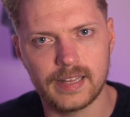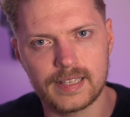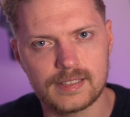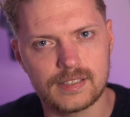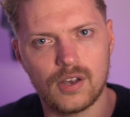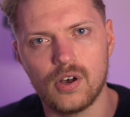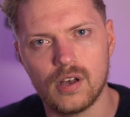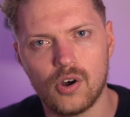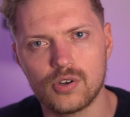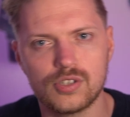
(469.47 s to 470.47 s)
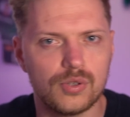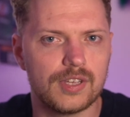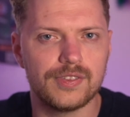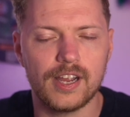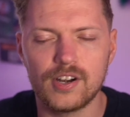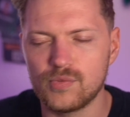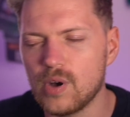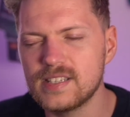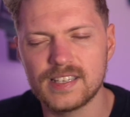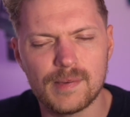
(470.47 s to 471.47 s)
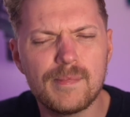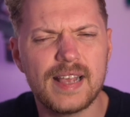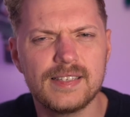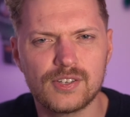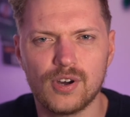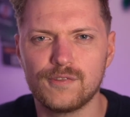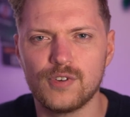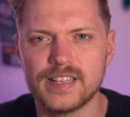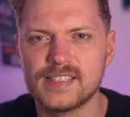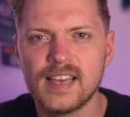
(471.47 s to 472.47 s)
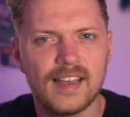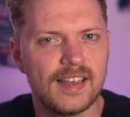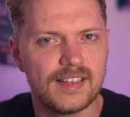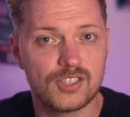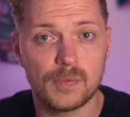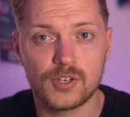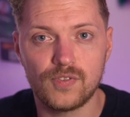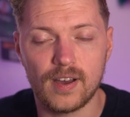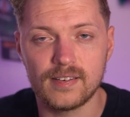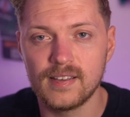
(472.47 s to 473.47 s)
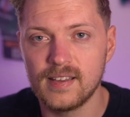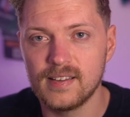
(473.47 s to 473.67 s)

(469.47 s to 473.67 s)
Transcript: Links are also down there. It was an amazing conference, so much fun.